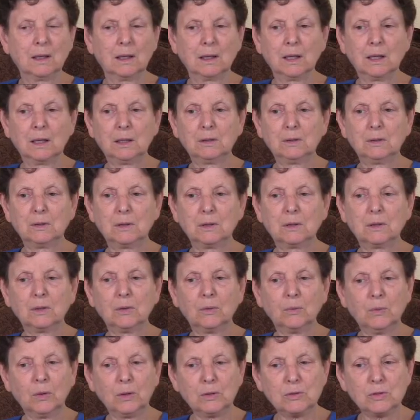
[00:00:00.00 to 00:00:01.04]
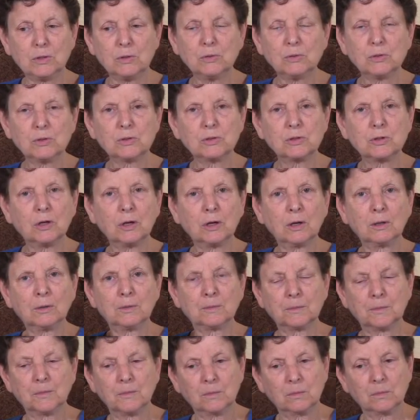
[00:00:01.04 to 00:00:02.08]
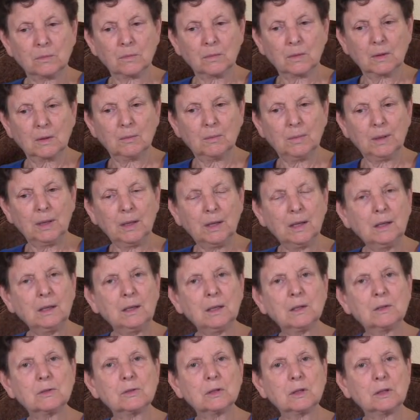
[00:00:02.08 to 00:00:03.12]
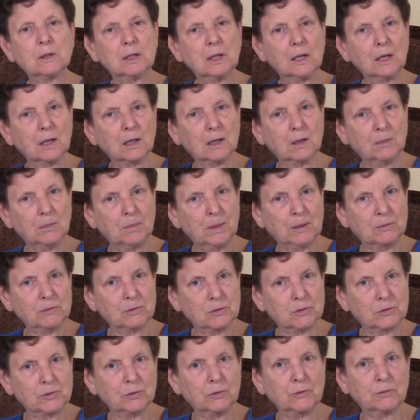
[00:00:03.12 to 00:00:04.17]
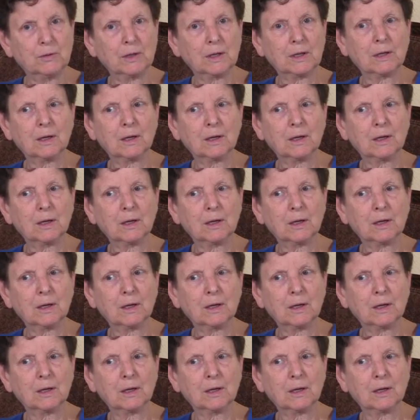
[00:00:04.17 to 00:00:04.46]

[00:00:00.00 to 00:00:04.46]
And once you start beginning to think about serving